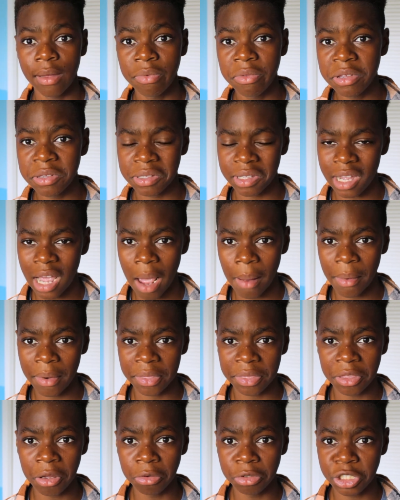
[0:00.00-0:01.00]
and this time
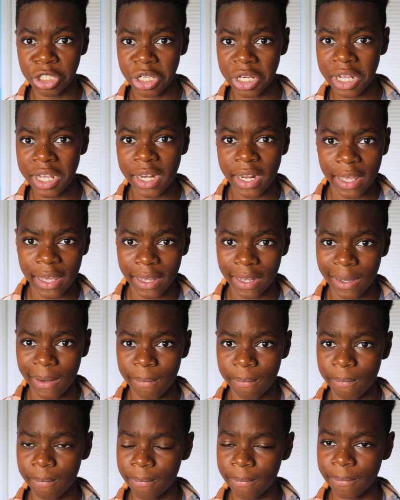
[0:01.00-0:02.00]
with no cheating,
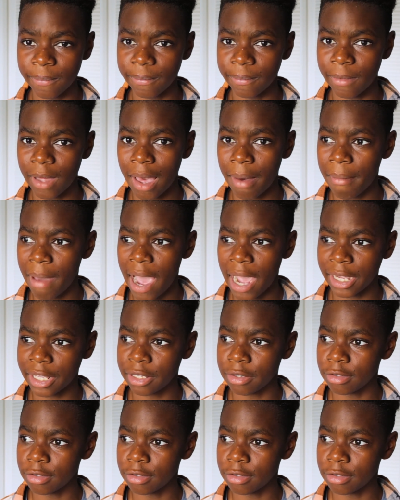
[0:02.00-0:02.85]
Mac